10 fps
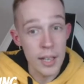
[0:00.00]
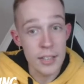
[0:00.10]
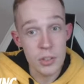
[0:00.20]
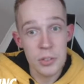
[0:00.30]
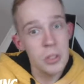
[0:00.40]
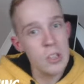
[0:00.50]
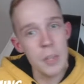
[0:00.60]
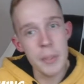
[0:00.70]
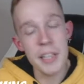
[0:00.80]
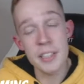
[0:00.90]
So it's not going to be
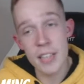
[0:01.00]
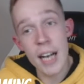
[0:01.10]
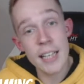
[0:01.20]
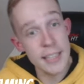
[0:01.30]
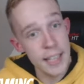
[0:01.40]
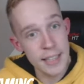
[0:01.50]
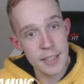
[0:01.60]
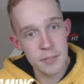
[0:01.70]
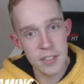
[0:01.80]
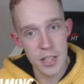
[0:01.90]
an entirely negative
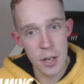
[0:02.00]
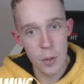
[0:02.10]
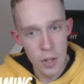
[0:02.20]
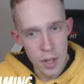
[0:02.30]
video,